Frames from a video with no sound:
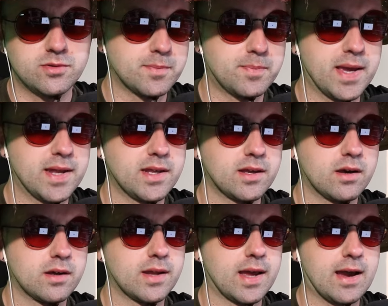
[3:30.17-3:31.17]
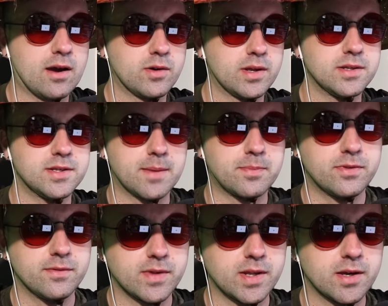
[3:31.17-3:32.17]
depending on how in-depth
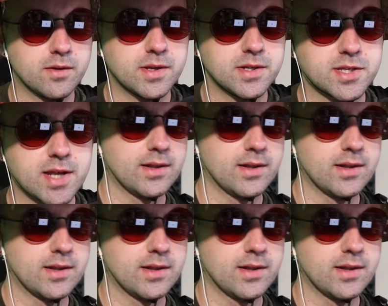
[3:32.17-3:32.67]
the video is,